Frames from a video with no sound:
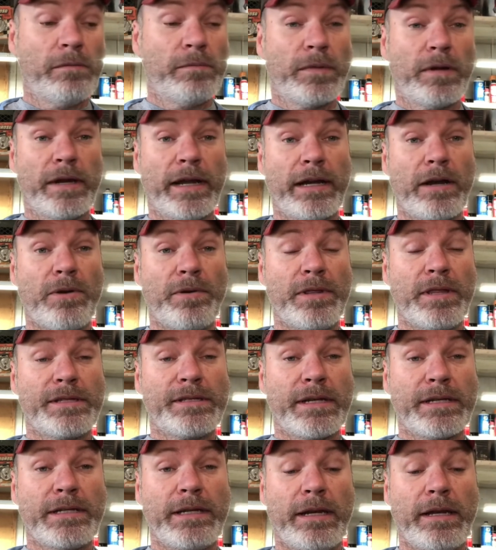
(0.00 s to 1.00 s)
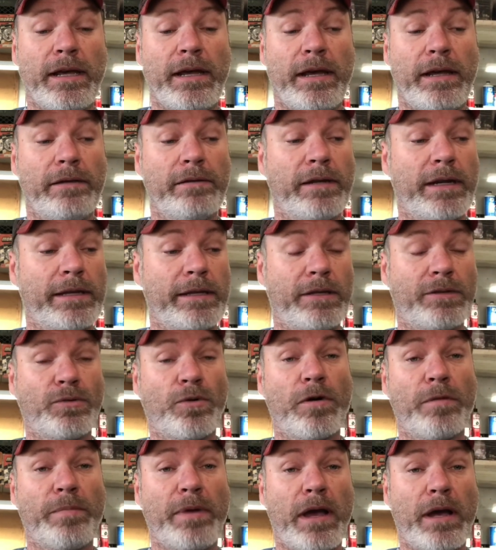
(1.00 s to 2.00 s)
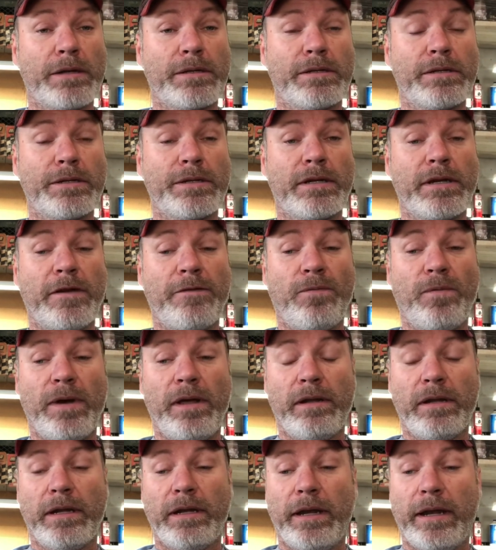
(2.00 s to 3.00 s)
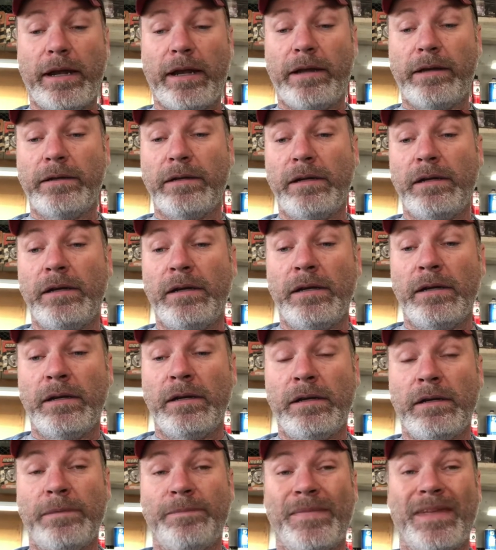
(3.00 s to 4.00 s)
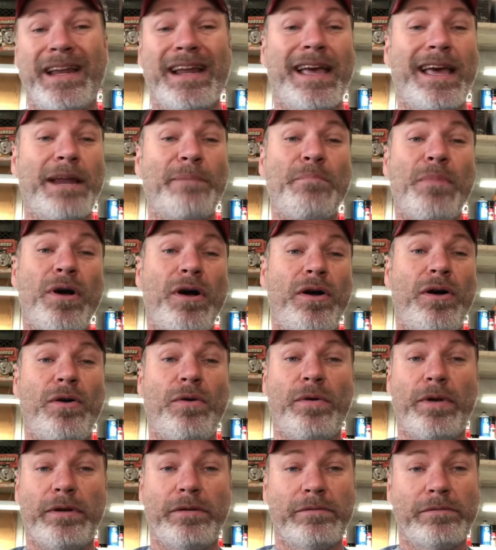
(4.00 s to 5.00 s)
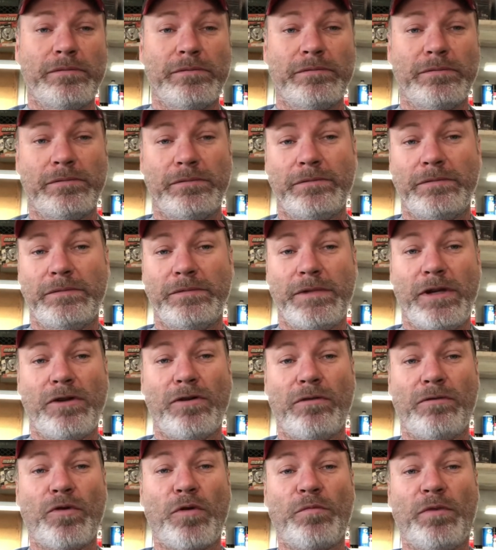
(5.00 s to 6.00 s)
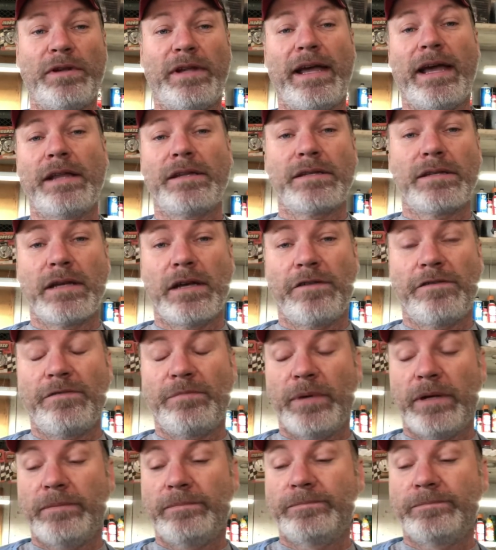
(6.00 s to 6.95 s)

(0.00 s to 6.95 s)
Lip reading: get going on the 69, get the torque boxes and stuff welded in, and I got a mow and normal dad stuff. But